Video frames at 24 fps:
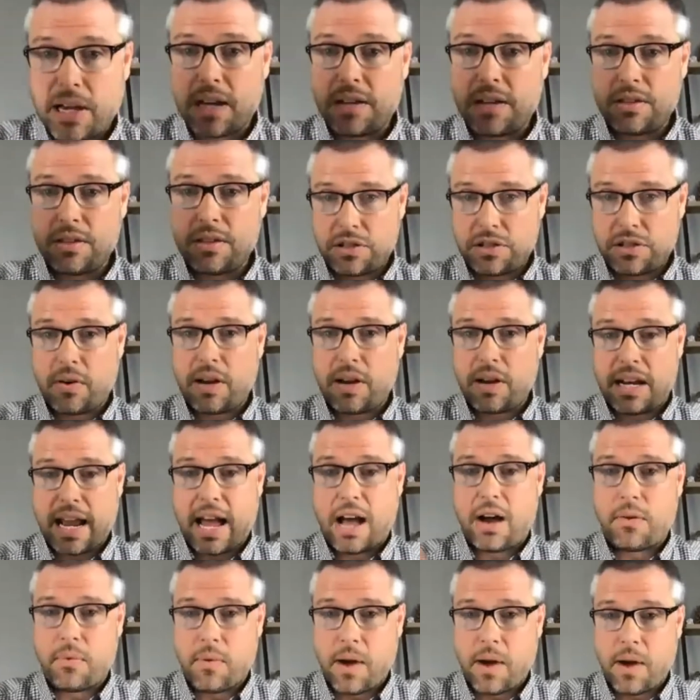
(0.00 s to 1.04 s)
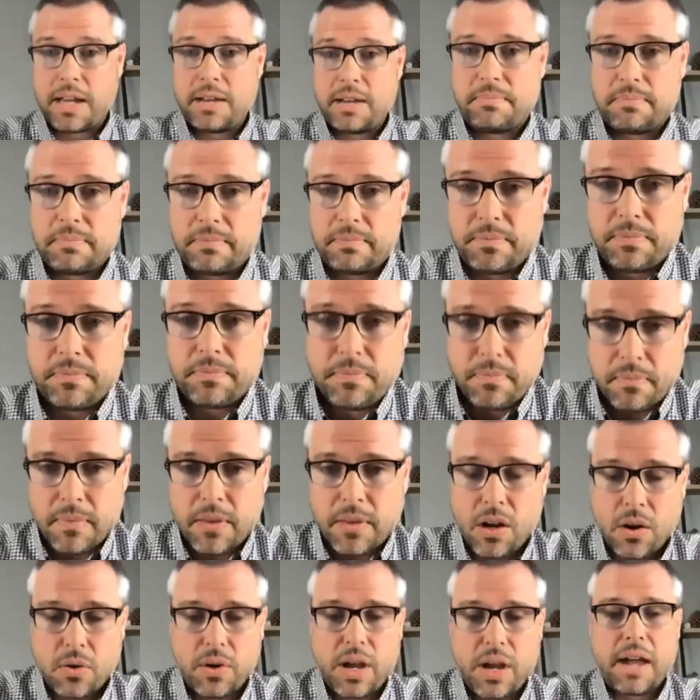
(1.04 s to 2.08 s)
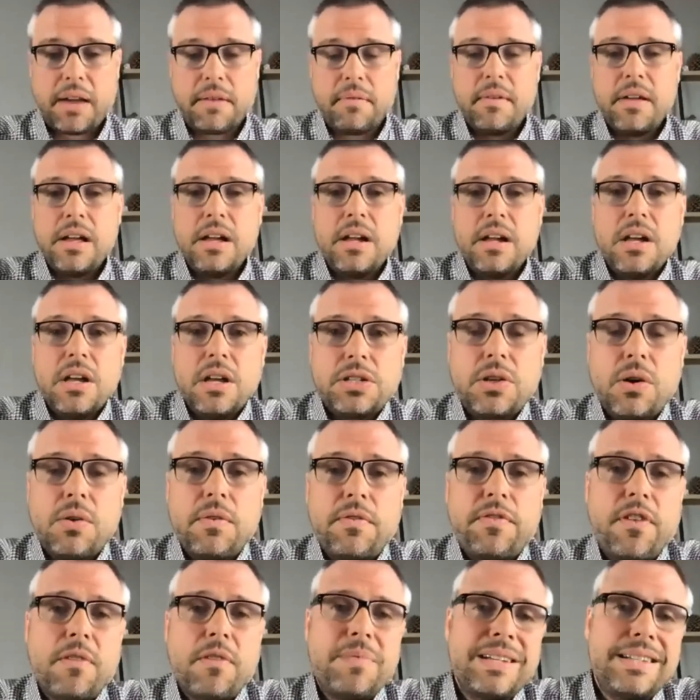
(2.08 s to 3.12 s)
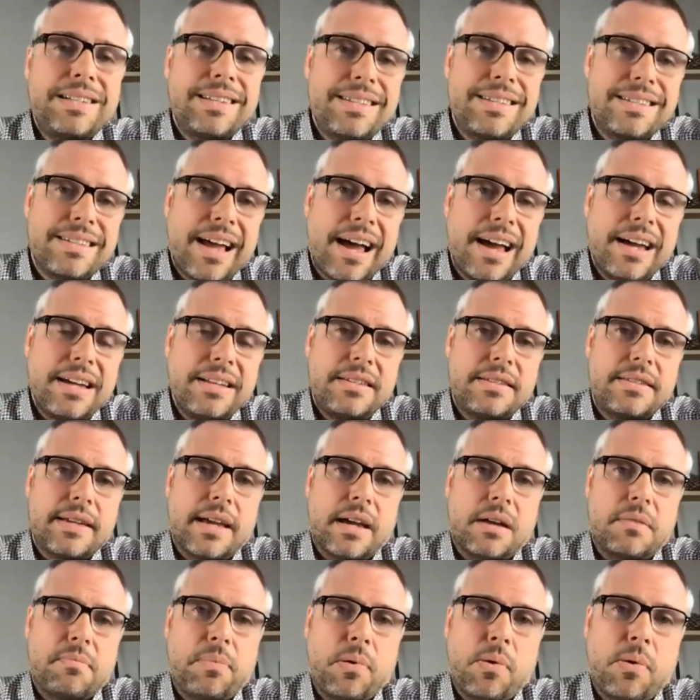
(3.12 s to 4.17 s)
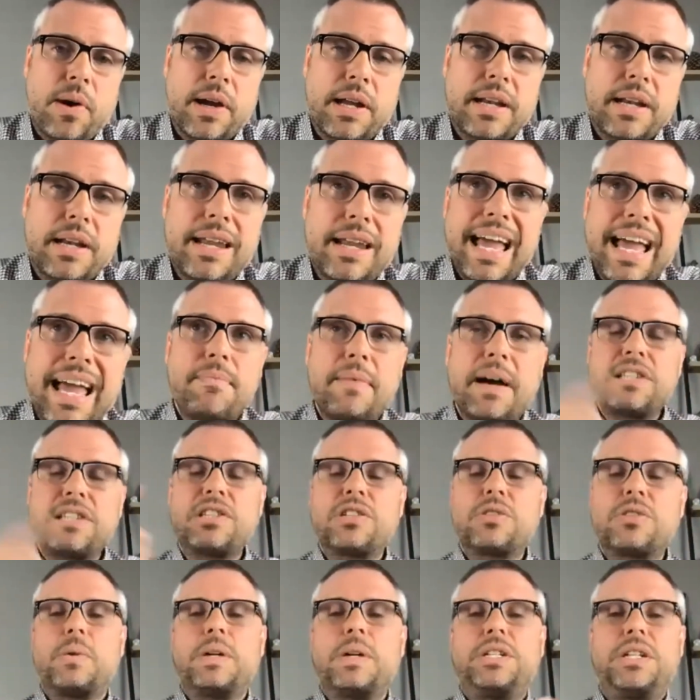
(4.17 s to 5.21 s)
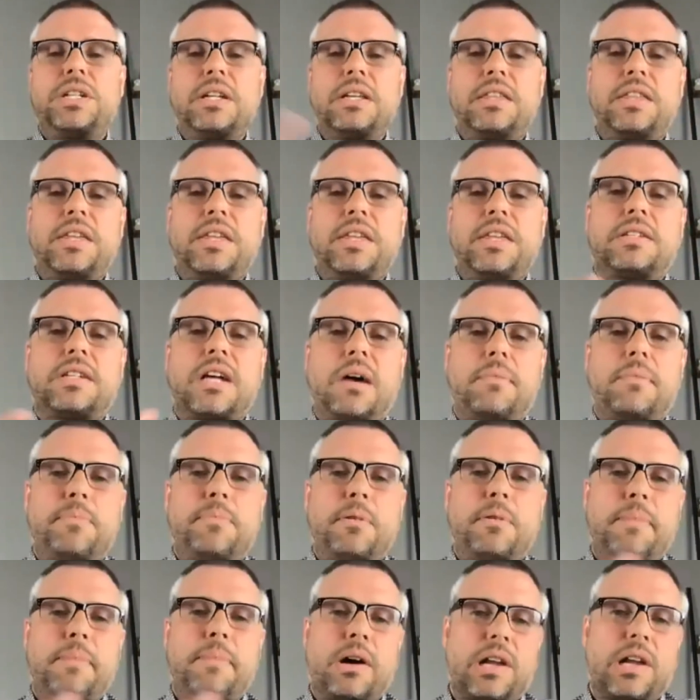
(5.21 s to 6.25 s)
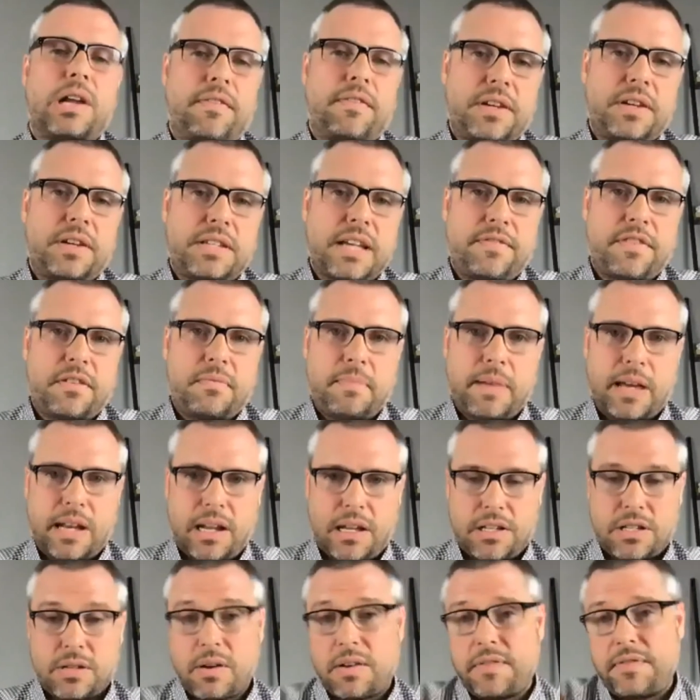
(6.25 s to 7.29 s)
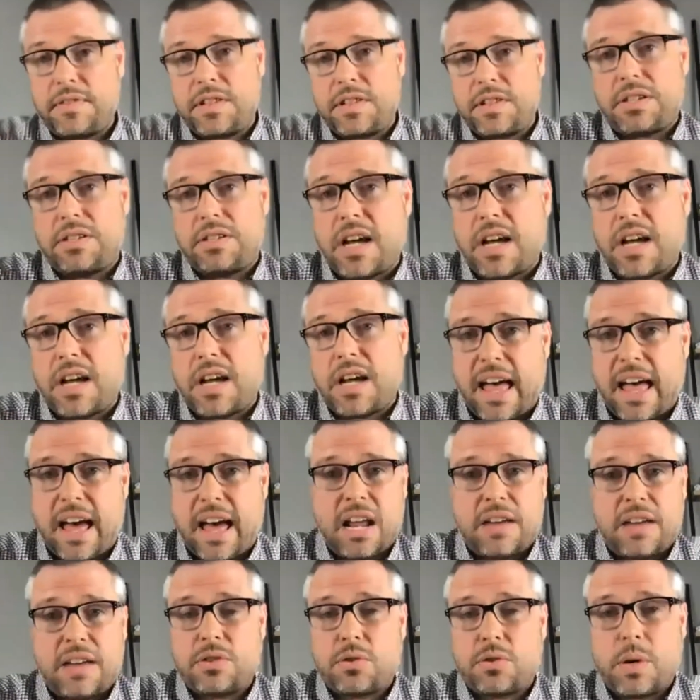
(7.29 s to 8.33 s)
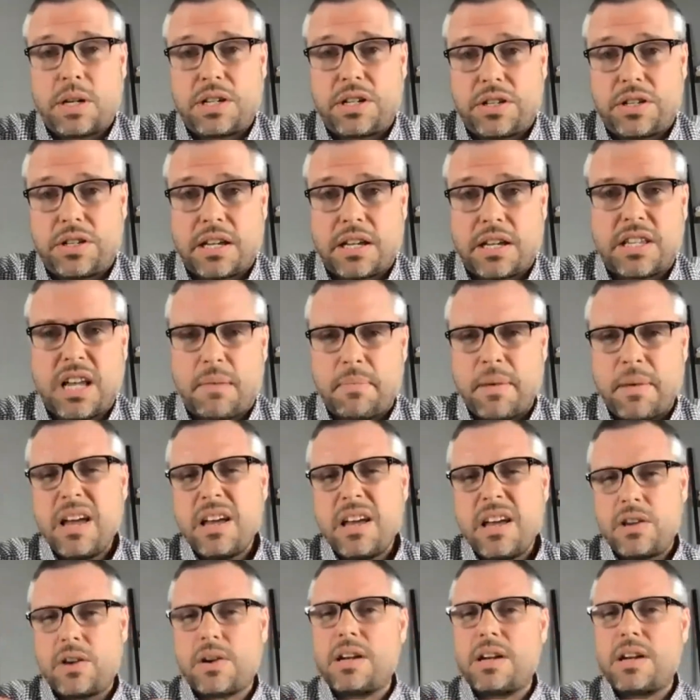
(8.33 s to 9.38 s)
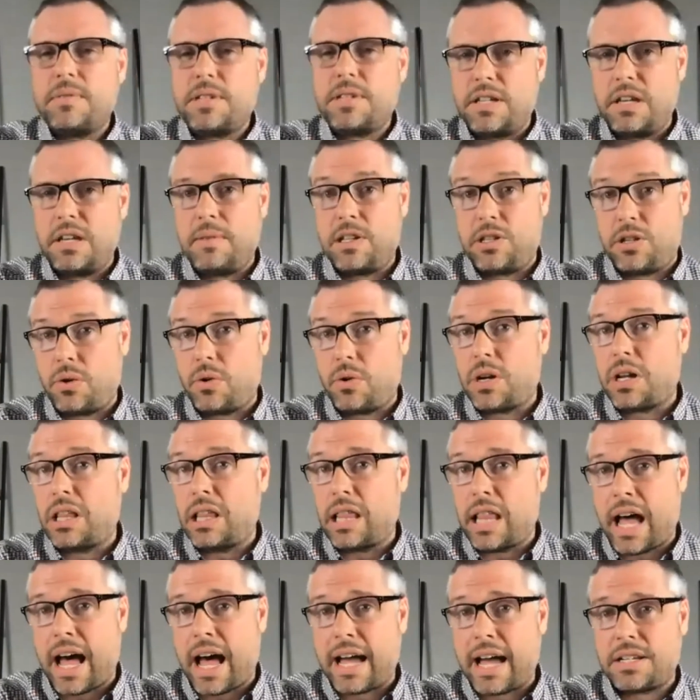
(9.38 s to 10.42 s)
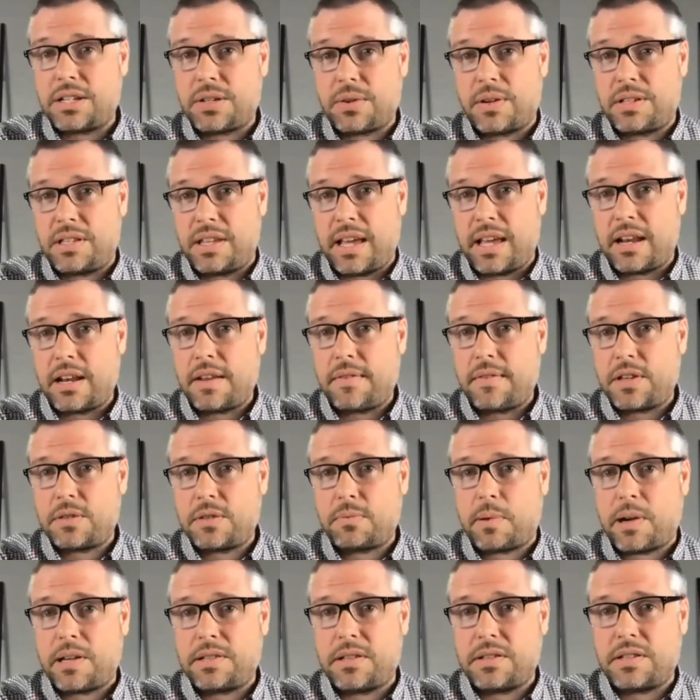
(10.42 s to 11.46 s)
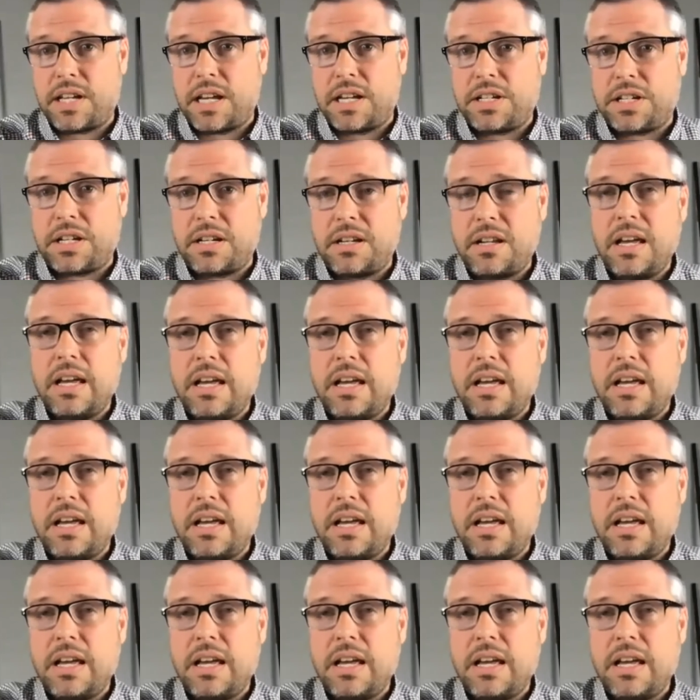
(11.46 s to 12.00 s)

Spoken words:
the screen now, right? Okay, so from a design standpoint, am I switching things up about every 7 minutes? So I've just done that. I've switched things up. You're going to see me do it a lot towards the end of this presentation.